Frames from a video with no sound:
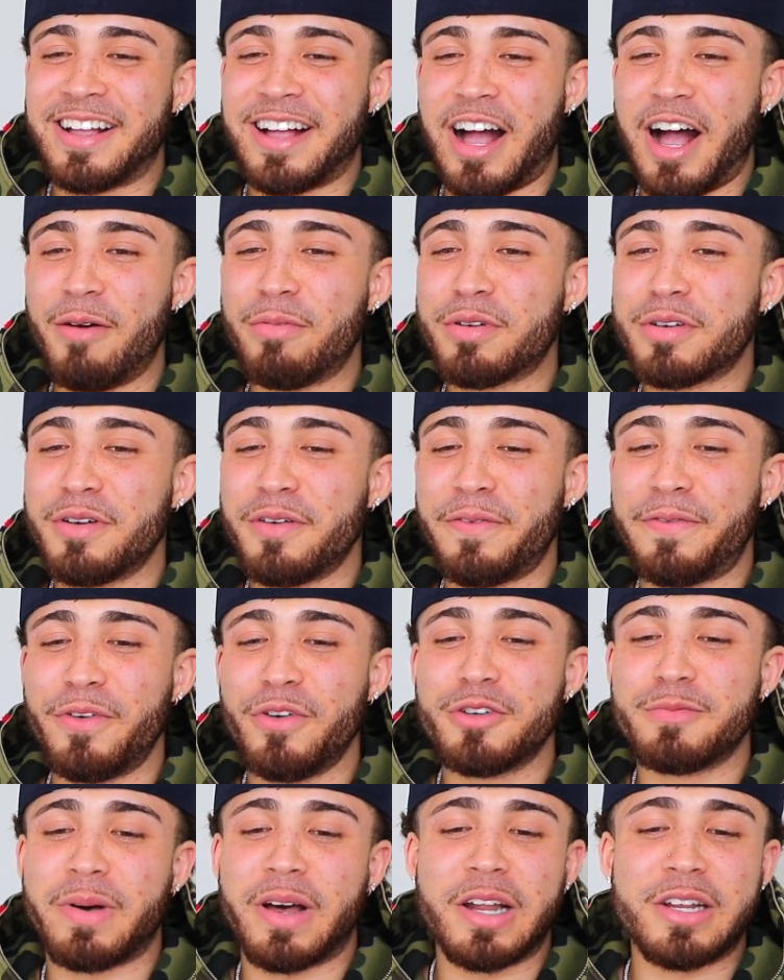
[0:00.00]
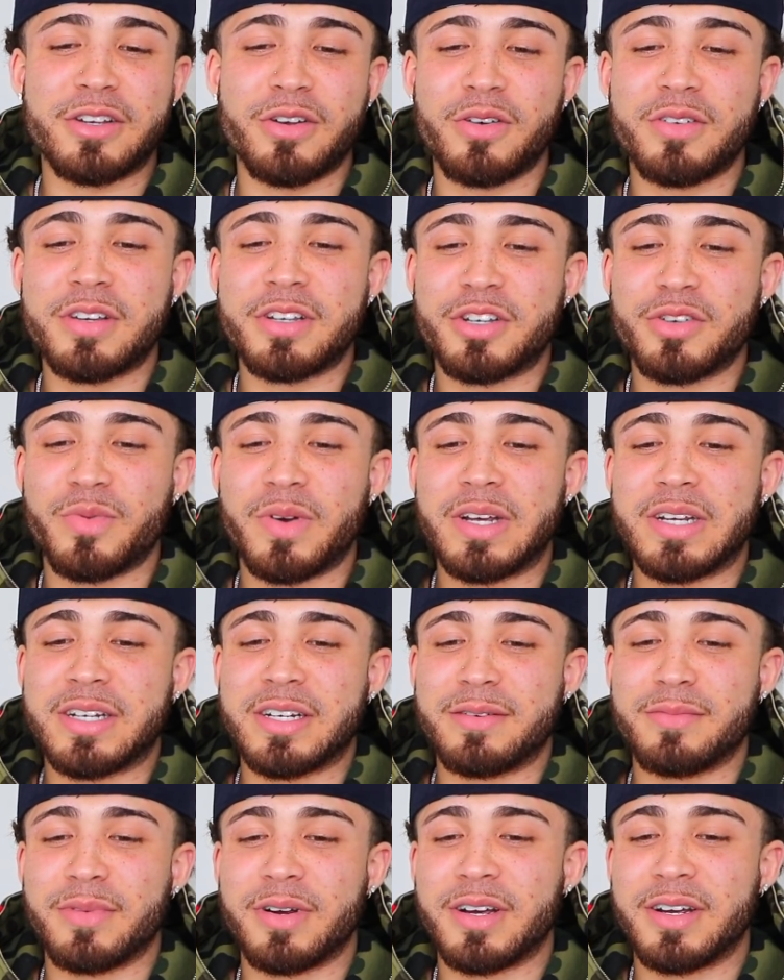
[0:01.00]
I was confused by this whole
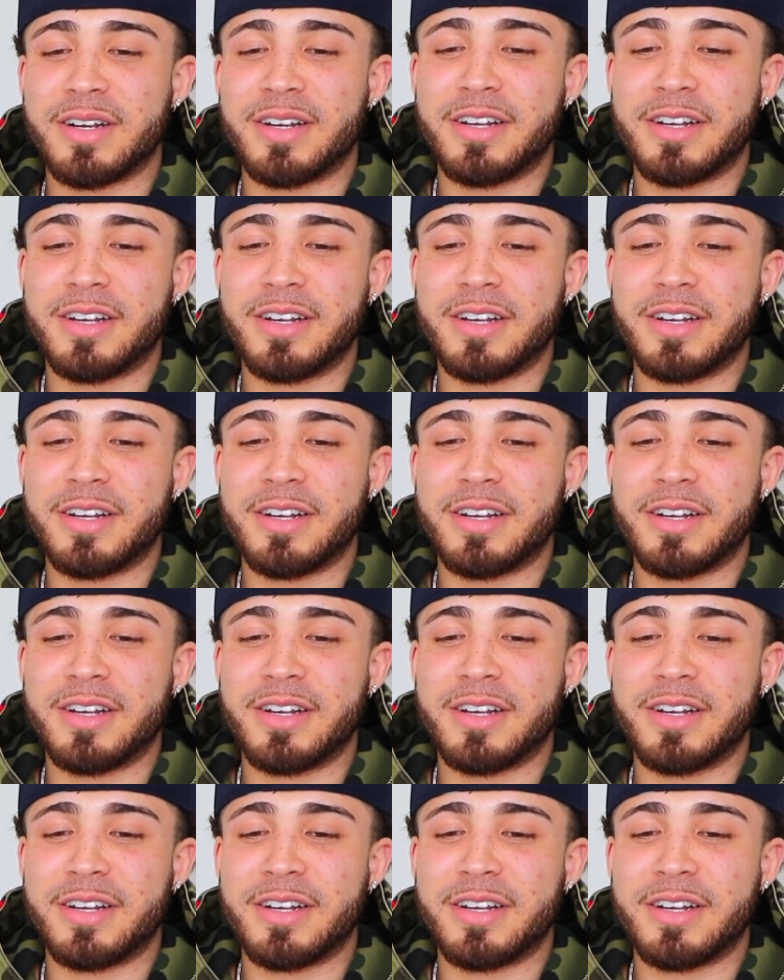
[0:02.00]
situation, bro.